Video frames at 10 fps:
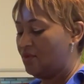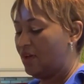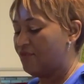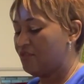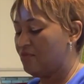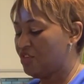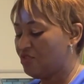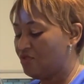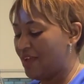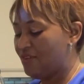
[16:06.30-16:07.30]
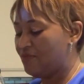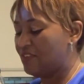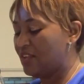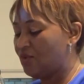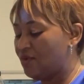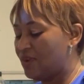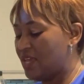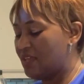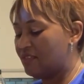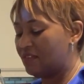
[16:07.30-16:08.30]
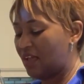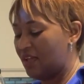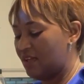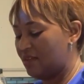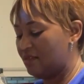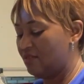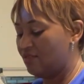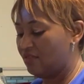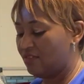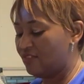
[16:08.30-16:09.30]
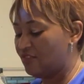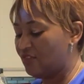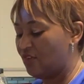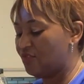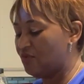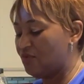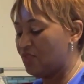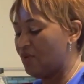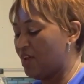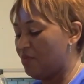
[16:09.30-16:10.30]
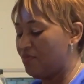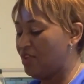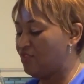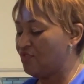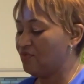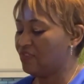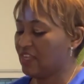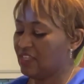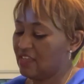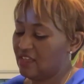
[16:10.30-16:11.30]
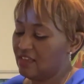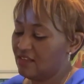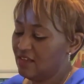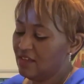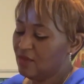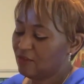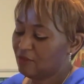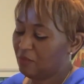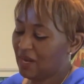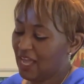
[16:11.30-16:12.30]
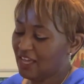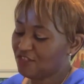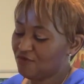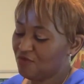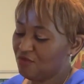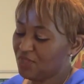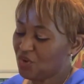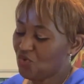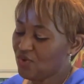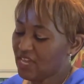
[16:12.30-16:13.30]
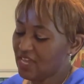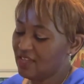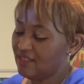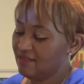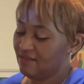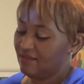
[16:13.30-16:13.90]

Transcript: You have to make sure you are using low heat, and this is also going to help reduce any splash from the cooking.